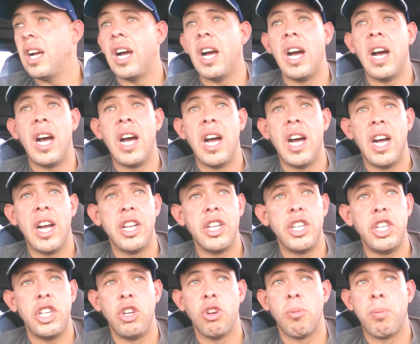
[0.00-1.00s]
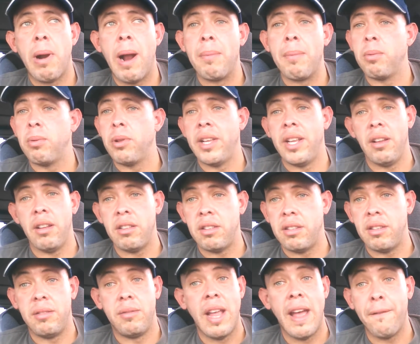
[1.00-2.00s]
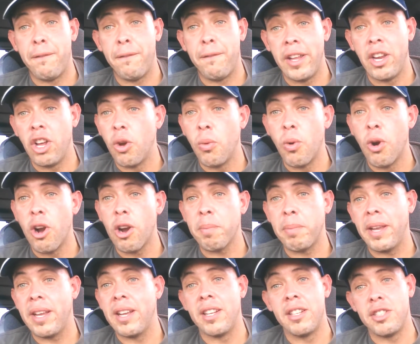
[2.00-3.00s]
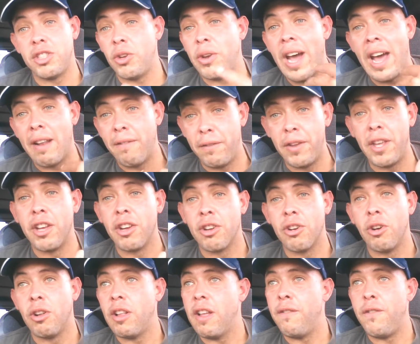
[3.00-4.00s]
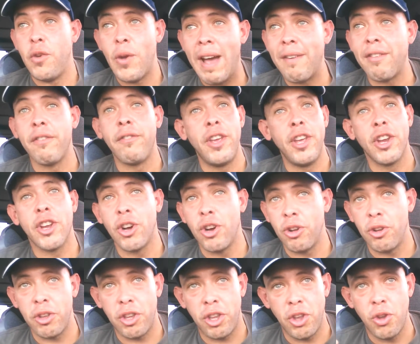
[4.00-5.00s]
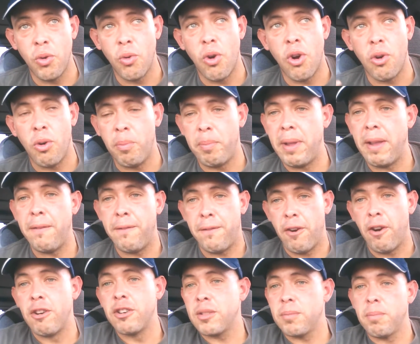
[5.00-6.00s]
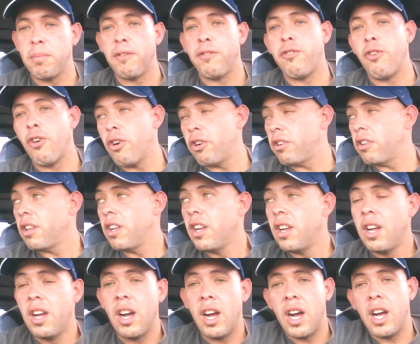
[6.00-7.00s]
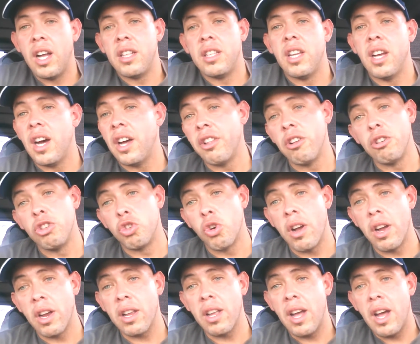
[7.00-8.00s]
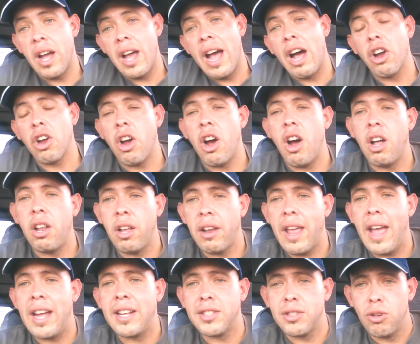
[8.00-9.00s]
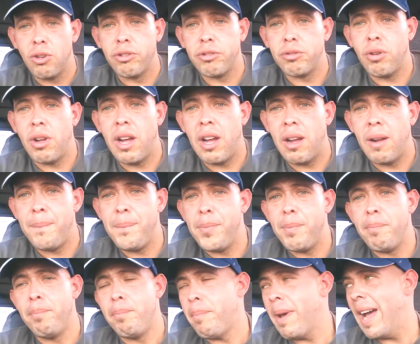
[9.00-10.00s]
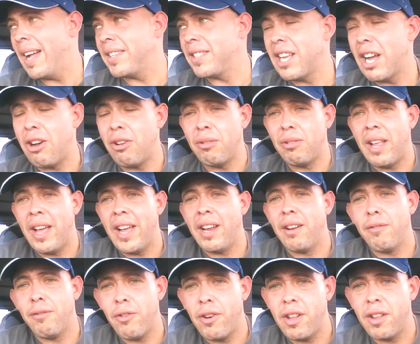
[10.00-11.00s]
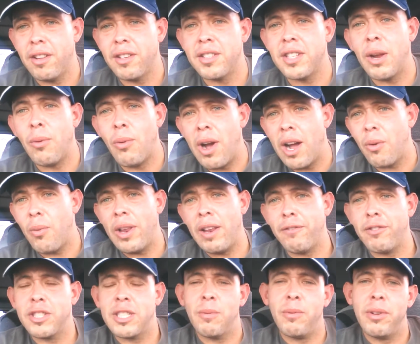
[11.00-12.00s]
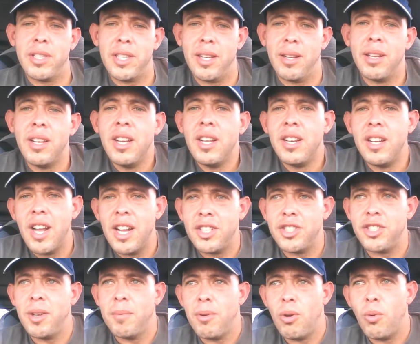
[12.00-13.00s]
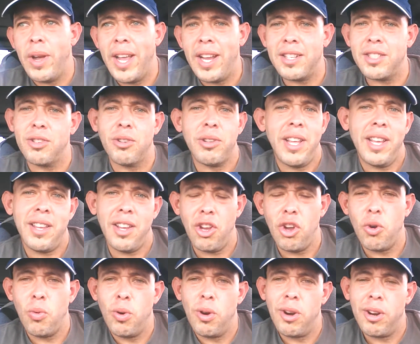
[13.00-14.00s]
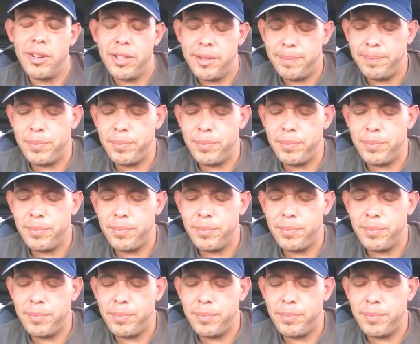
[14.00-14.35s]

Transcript: Uh, you're probably definitely going to work because you got a vehicle. If you have a vehicle, you will be first before uh, the other drunk uh, alcoholic assholes uh, passed out lying in front of the sidewalk waiting for someone to nudge them awake so they can go work.